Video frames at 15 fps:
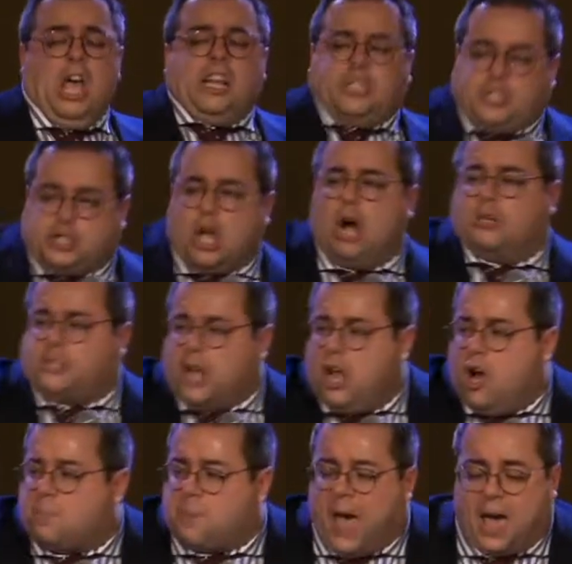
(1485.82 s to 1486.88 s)

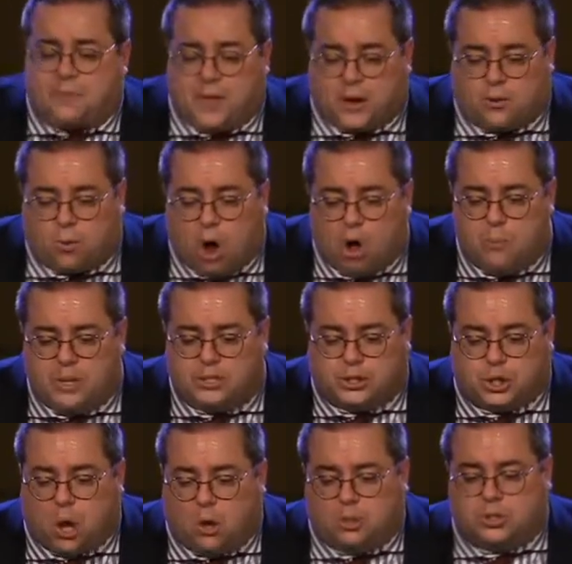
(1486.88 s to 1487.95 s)
sociopathic Roman
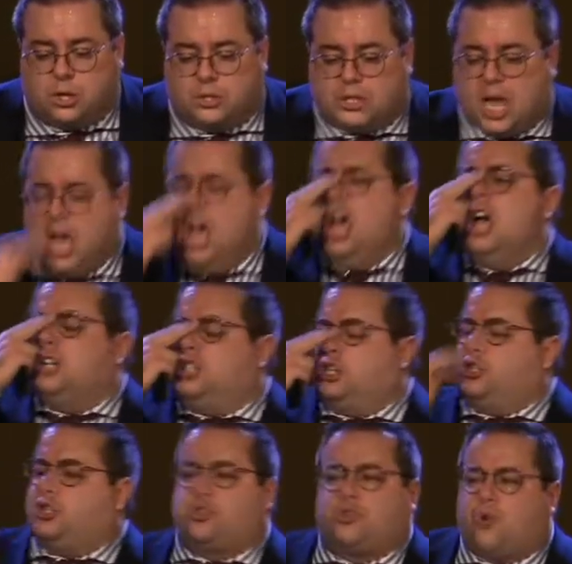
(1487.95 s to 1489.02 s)
soldiers to
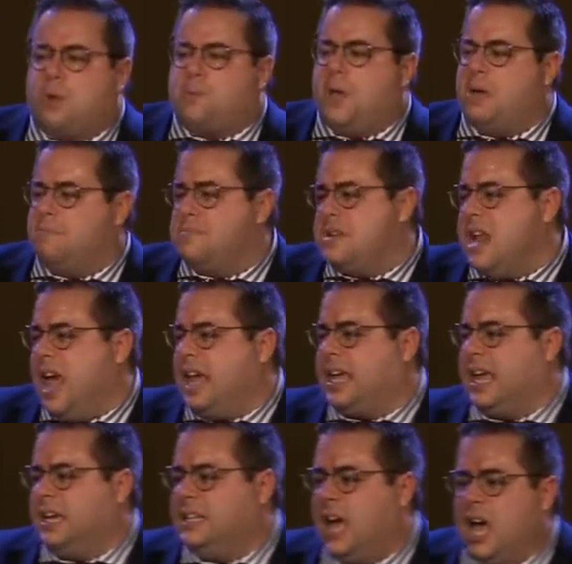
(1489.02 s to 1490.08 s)
strip him
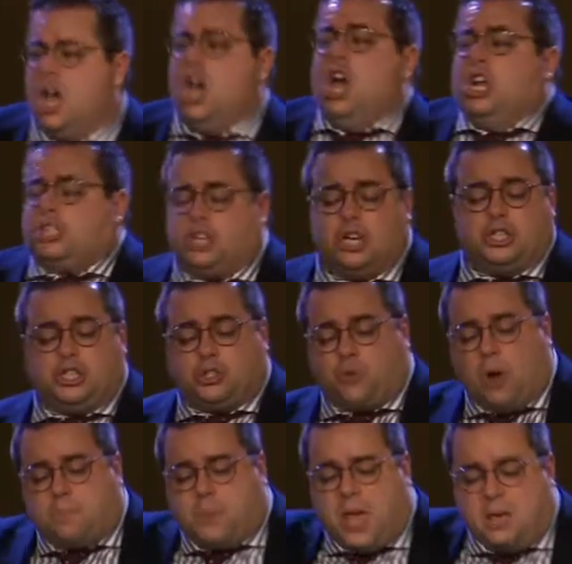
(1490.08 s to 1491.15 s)
naked, to
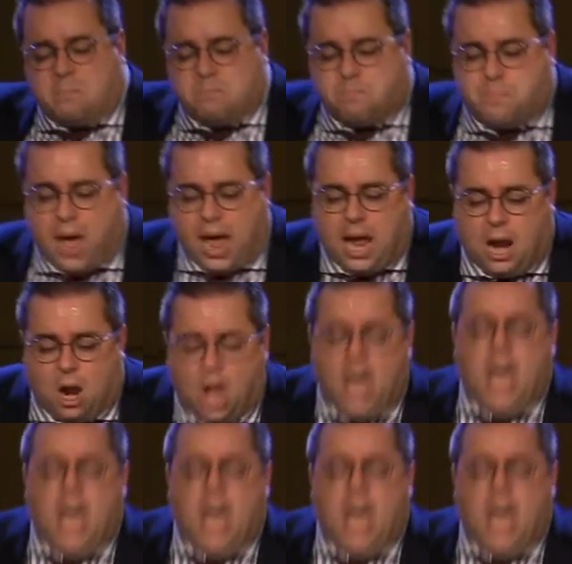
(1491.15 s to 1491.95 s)
strip him bare,